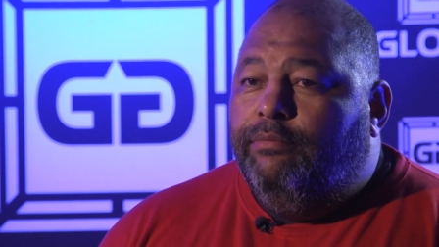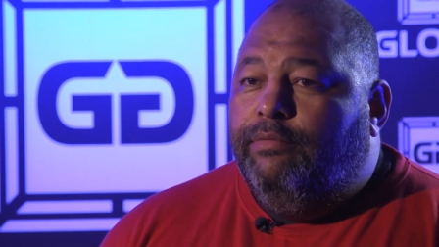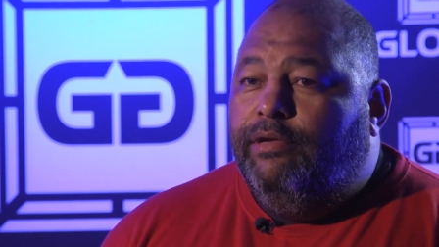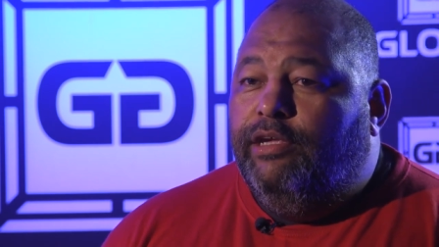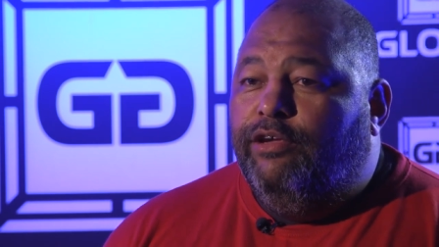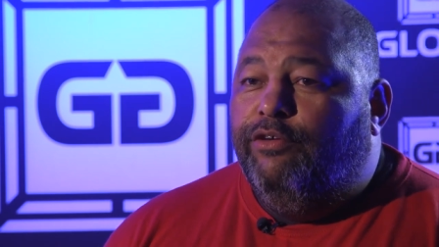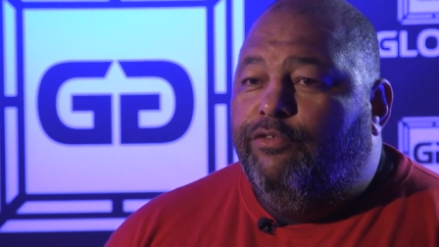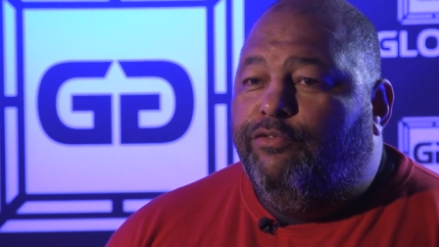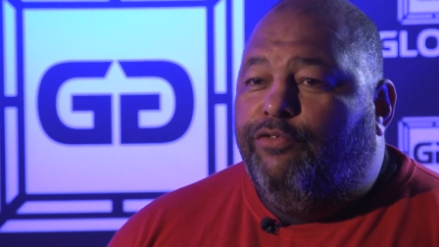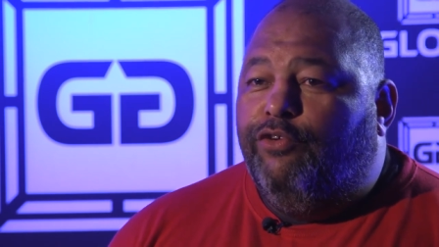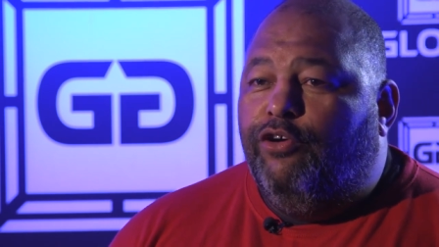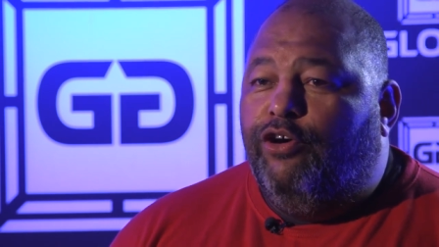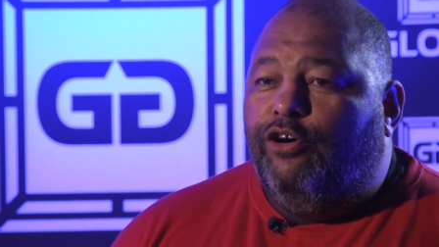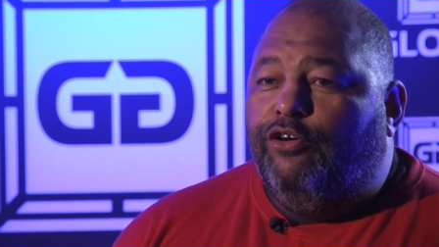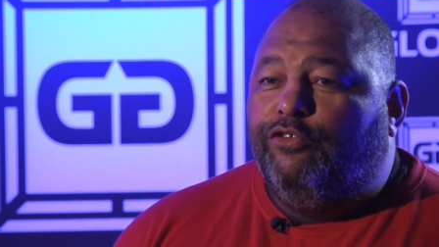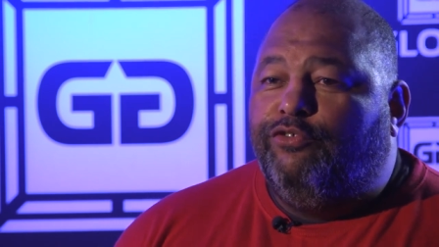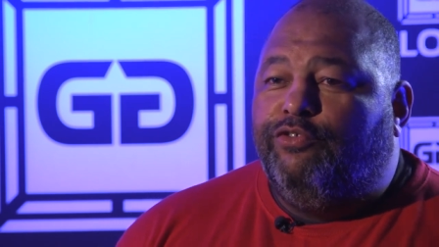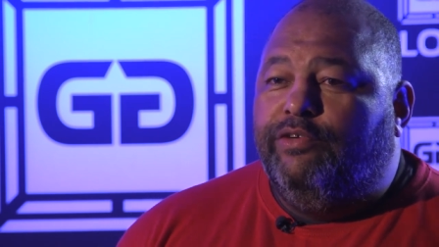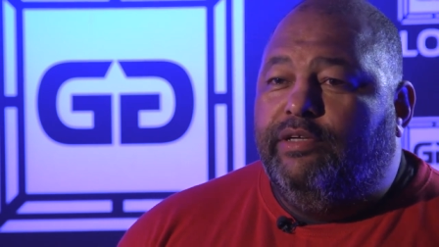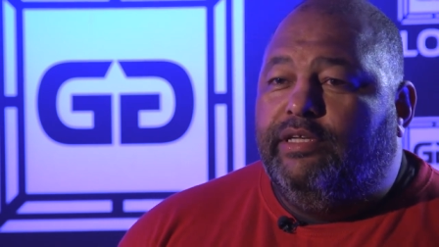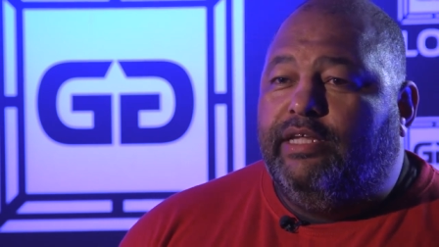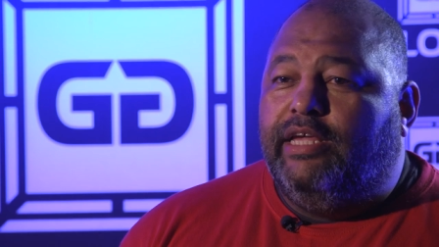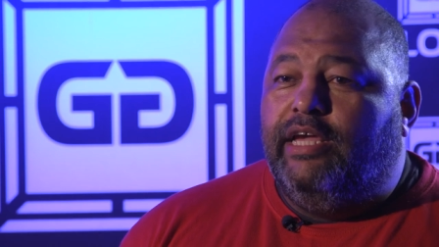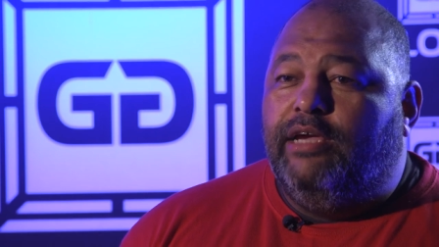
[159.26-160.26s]
be
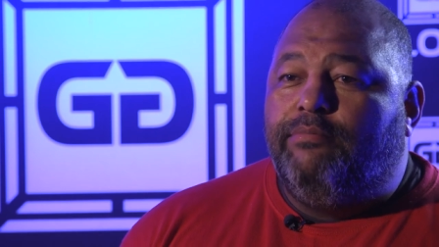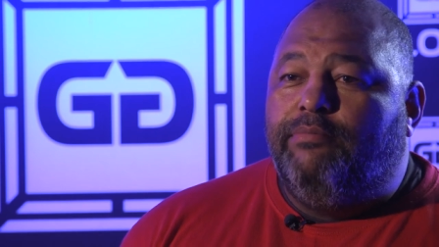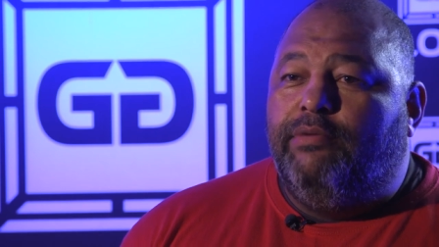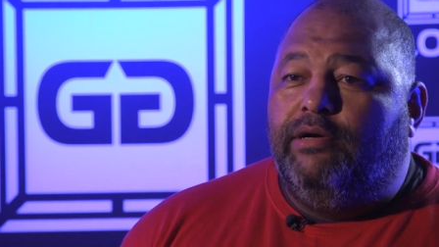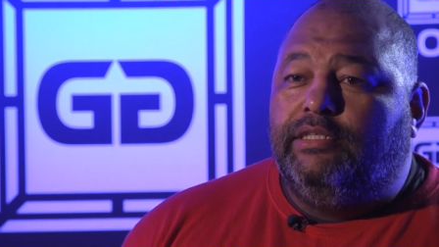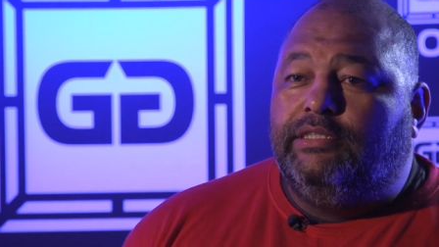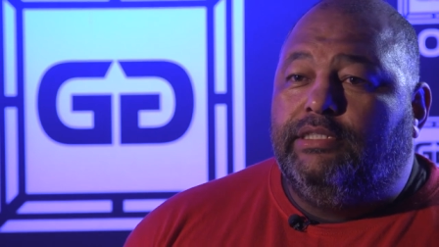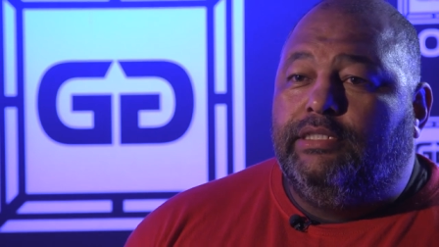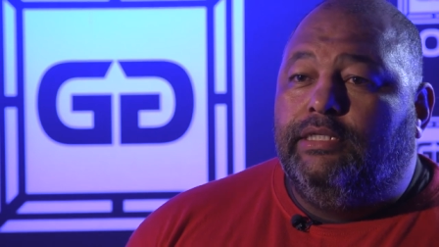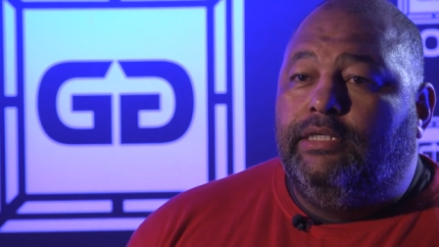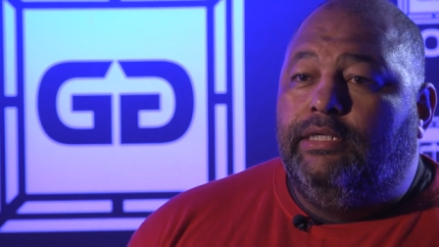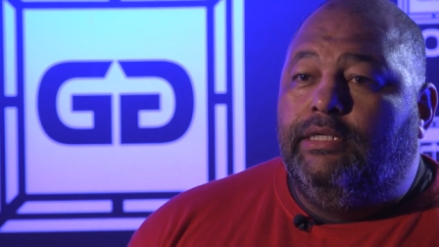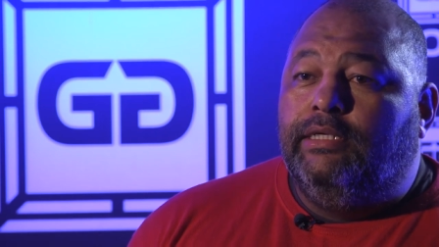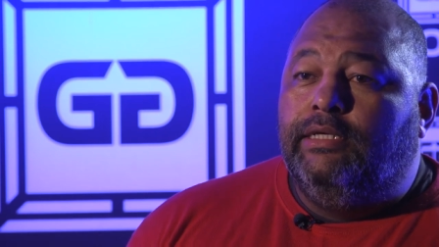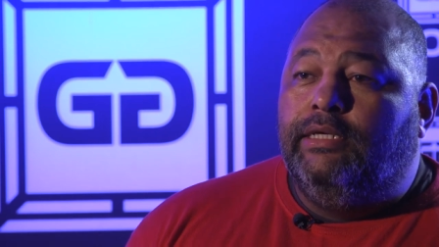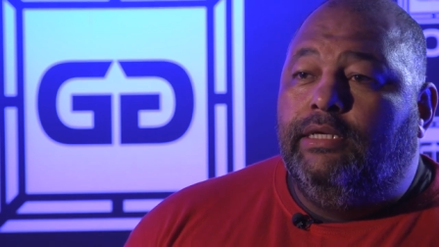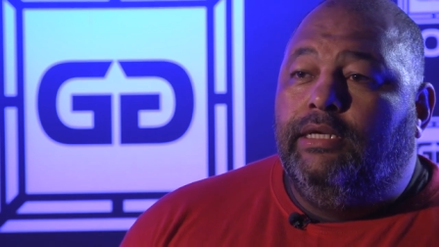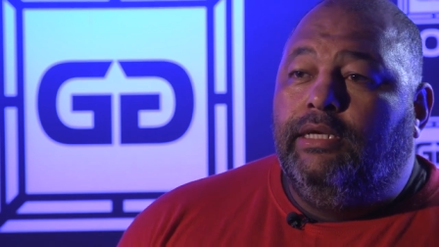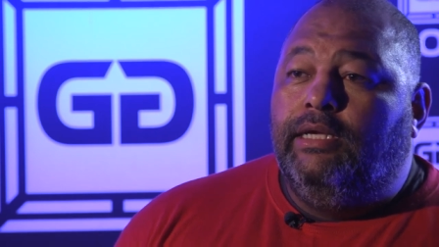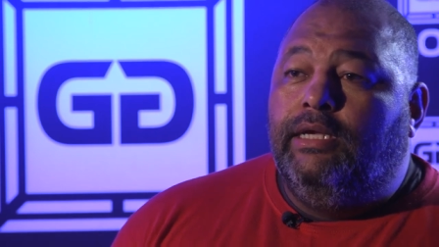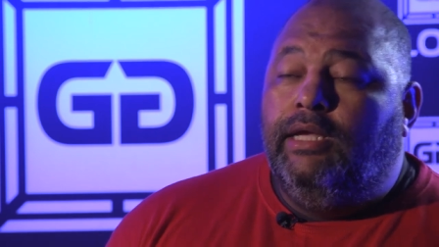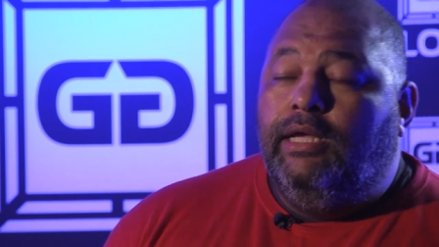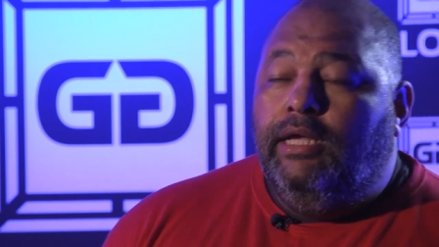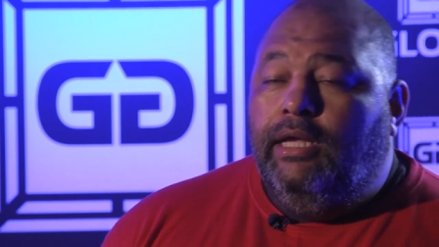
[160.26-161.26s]
involved with kickboxing.
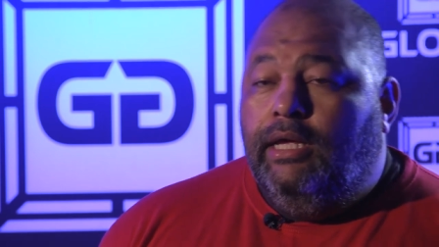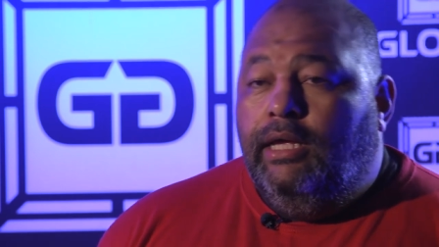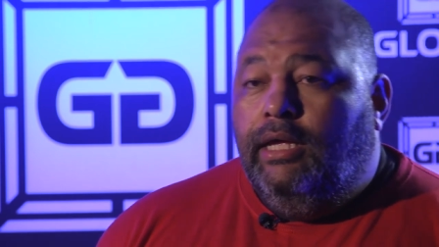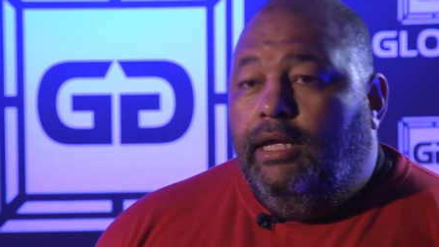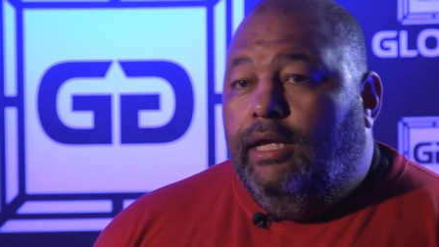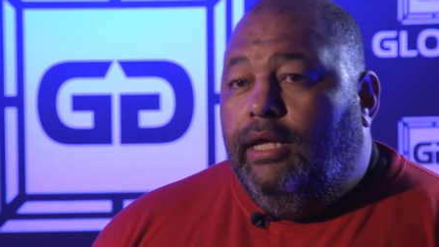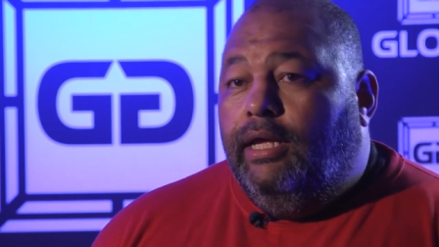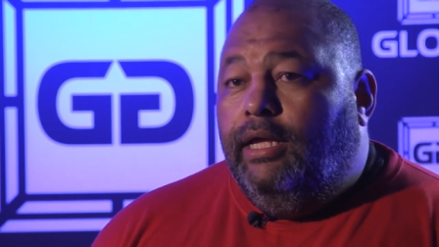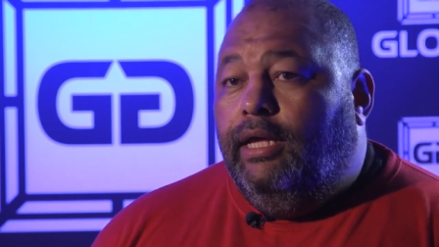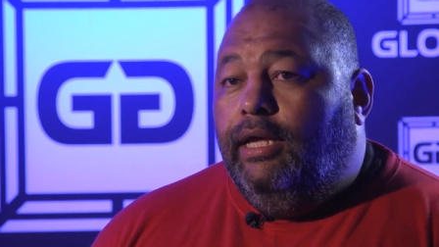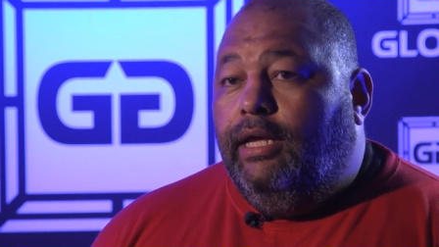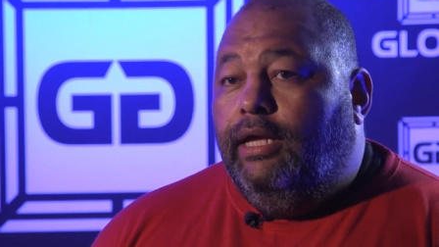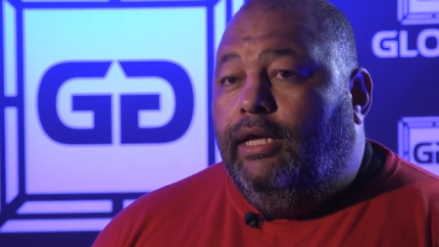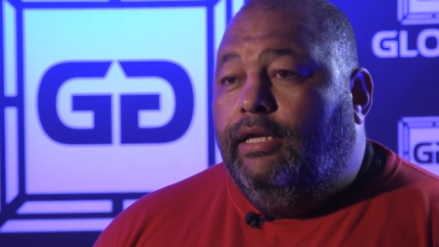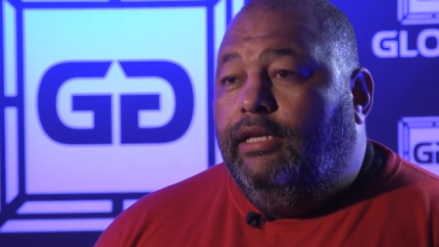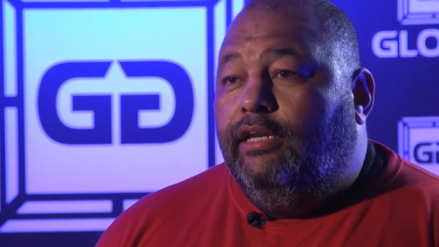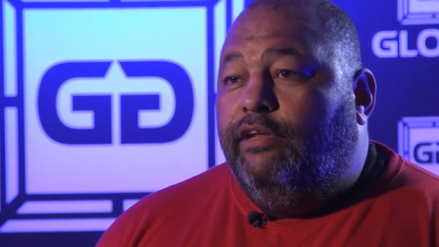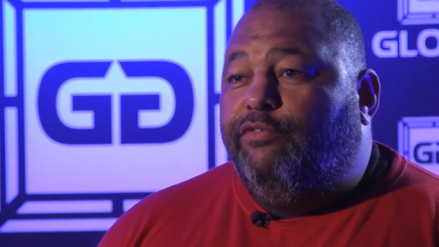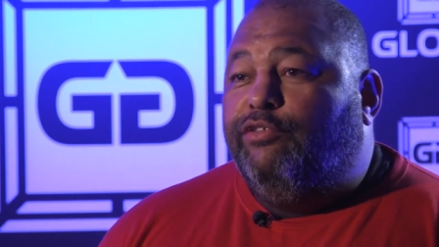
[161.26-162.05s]
And